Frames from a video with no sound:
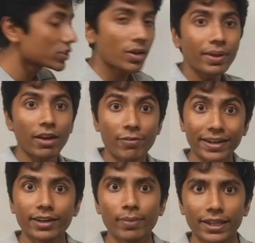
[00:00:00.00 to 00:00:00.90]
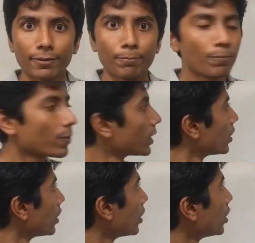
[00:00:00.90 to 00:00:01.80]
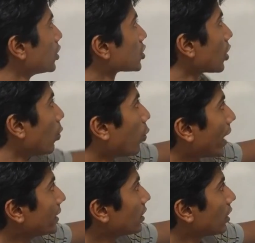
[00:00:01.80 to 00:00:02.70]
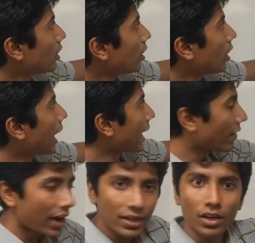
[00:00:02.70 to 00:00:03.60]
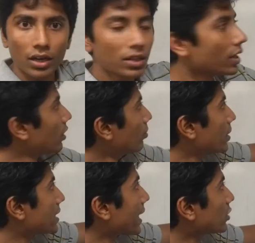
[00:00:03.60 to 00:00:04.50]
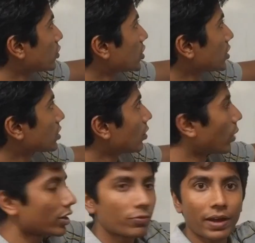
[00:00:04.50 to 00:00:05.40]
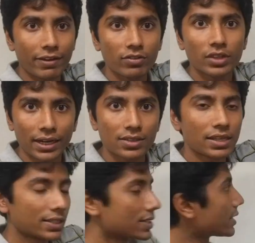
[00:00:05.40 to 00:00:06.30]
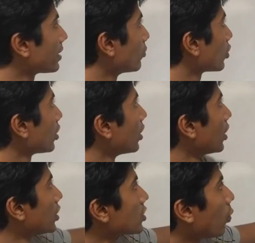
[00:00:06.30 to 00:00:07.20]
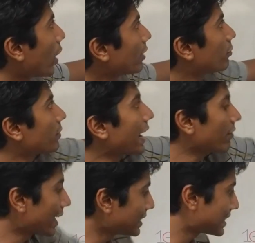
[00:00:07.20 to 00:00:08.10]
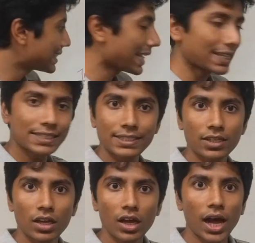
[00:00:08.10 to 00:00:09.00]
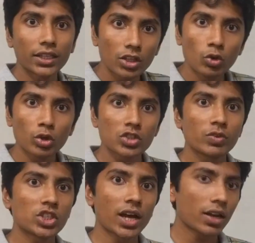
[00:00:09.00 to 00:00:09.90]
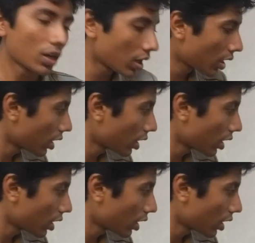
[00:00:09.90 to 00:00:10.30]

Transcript: which are being affected by them. So one, and I've added another missing edge, which is 1 to 5. That doesn't exist anymore. So 1, 5, and 6 are the nodes which are